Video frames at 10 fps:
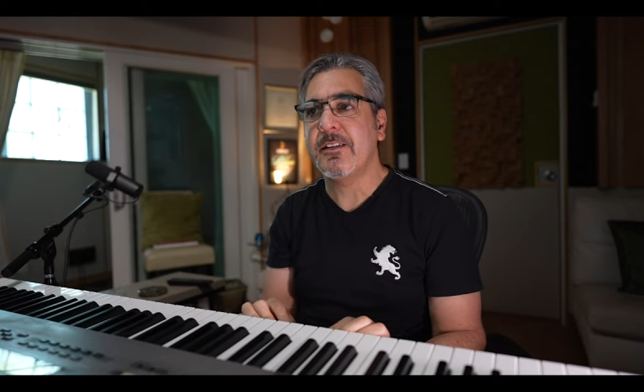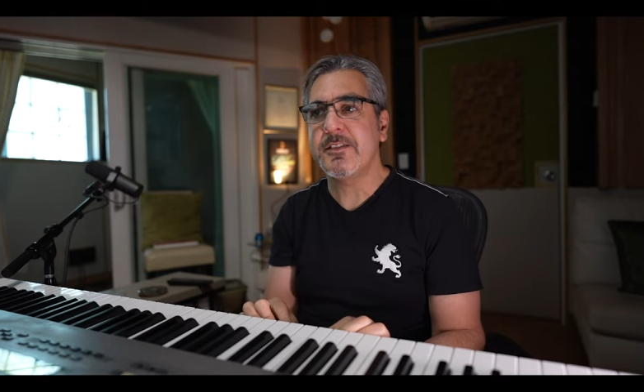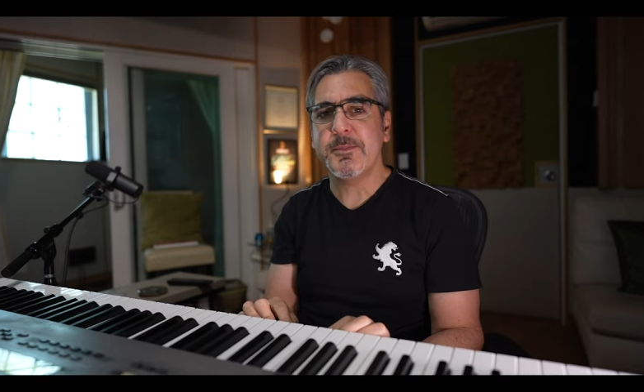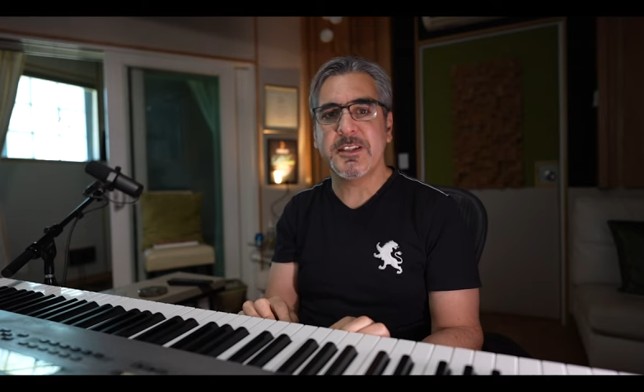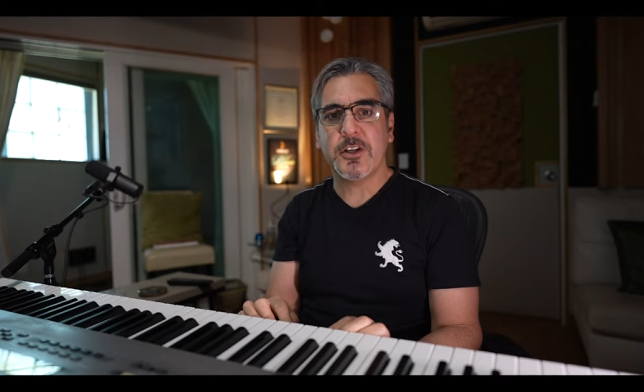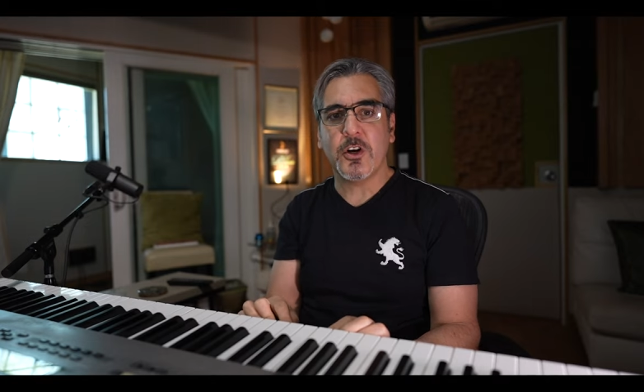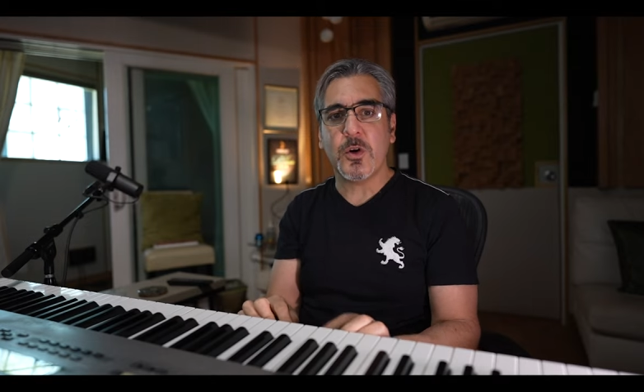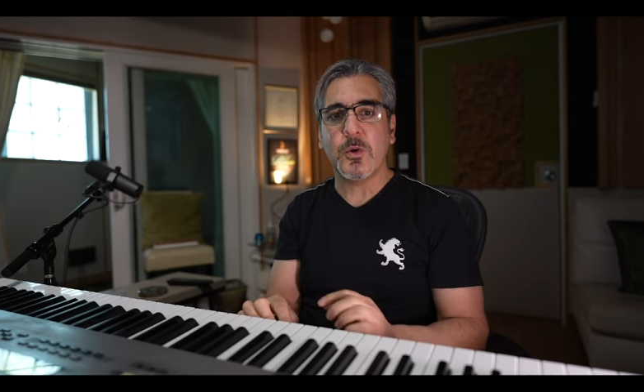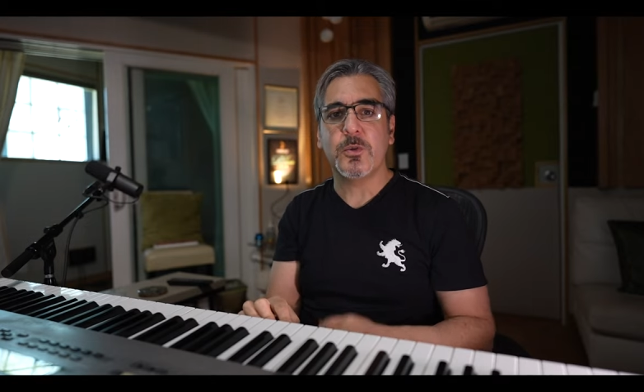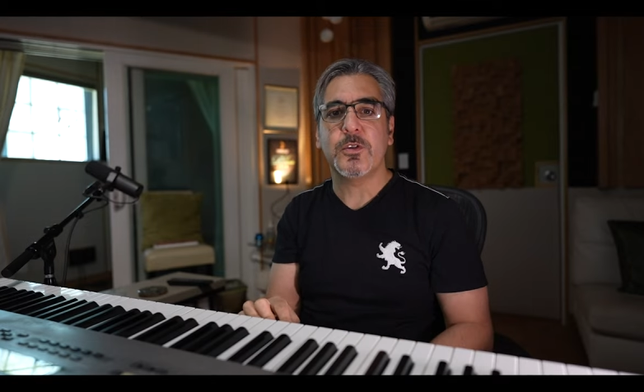ultimate
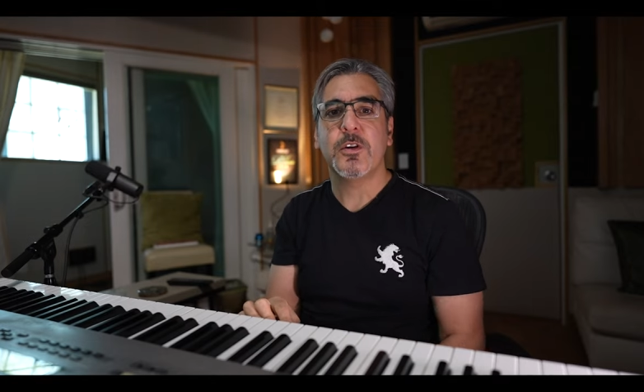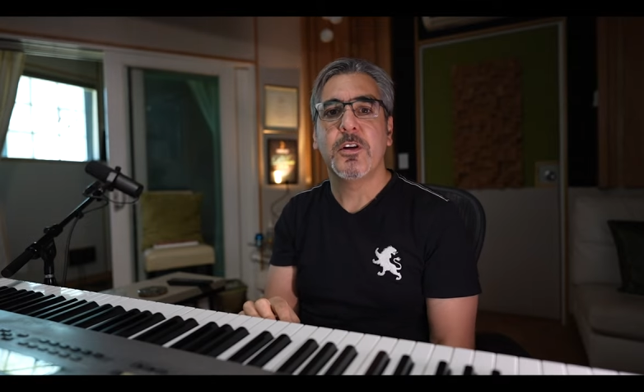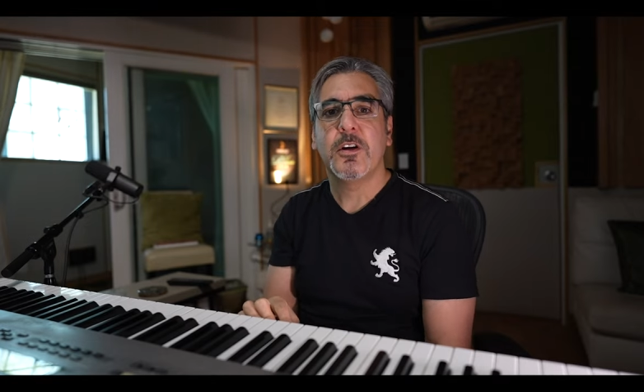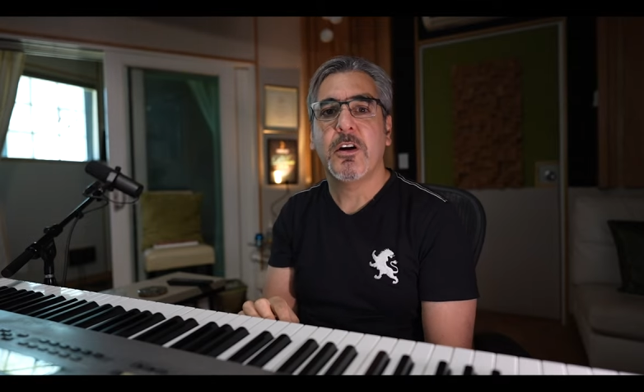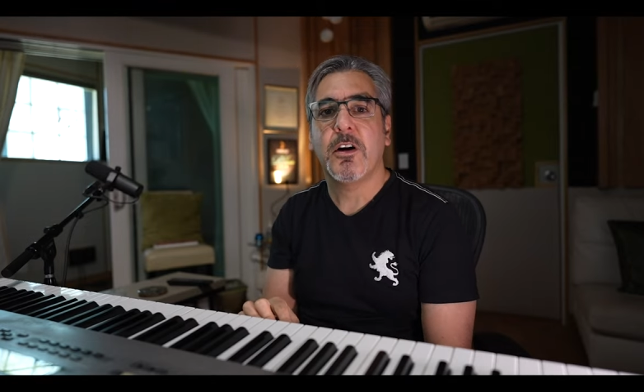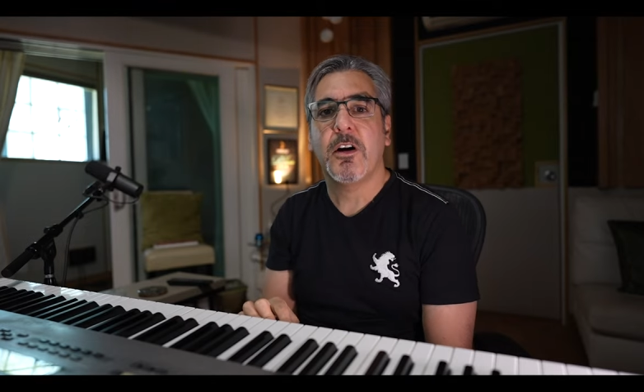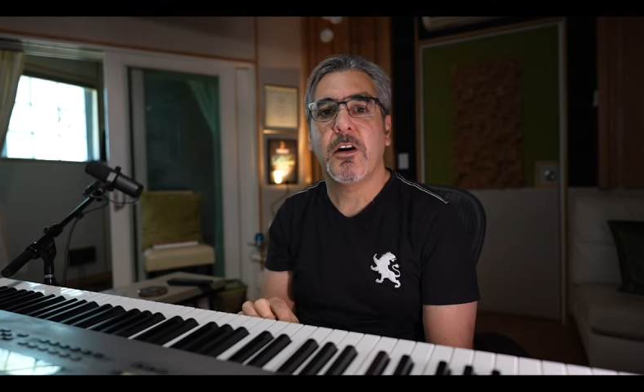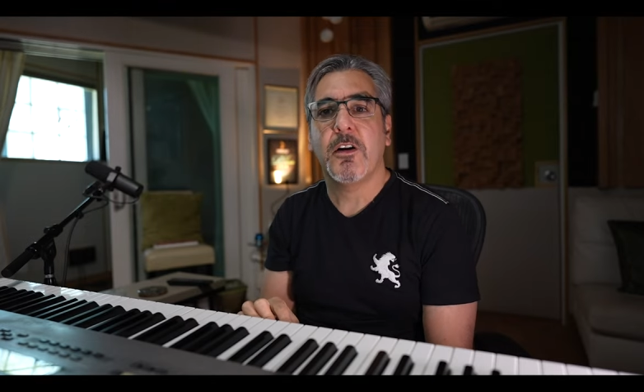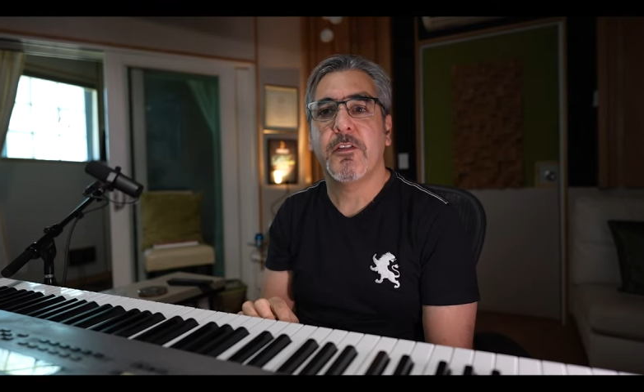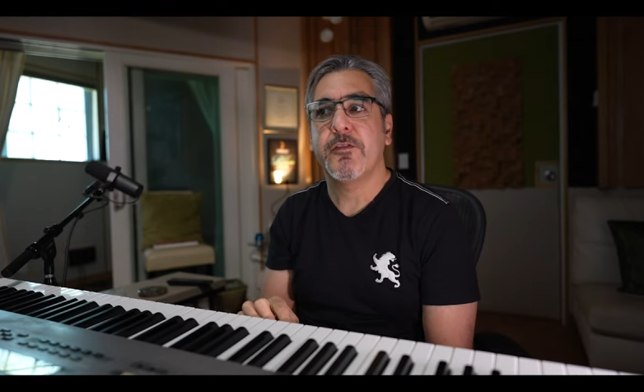goal
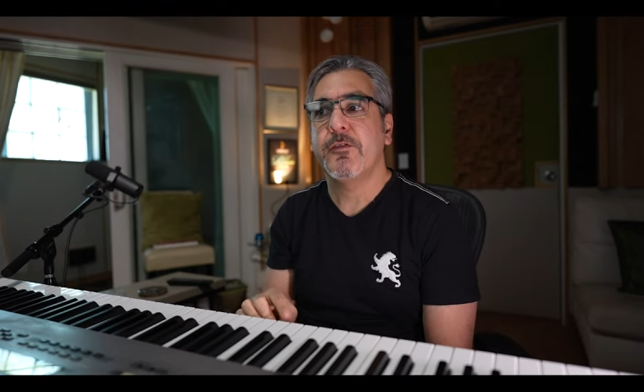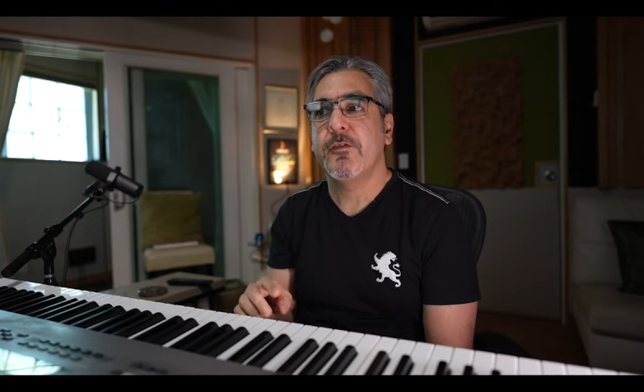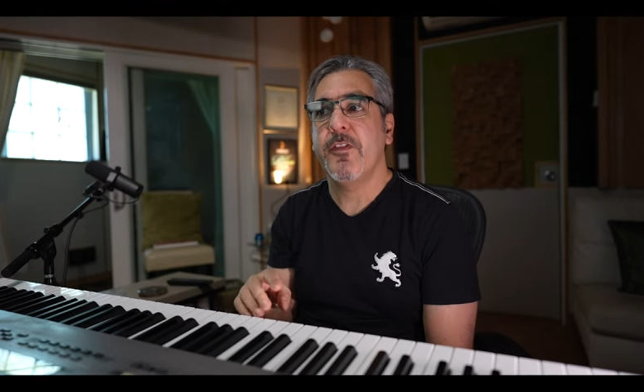of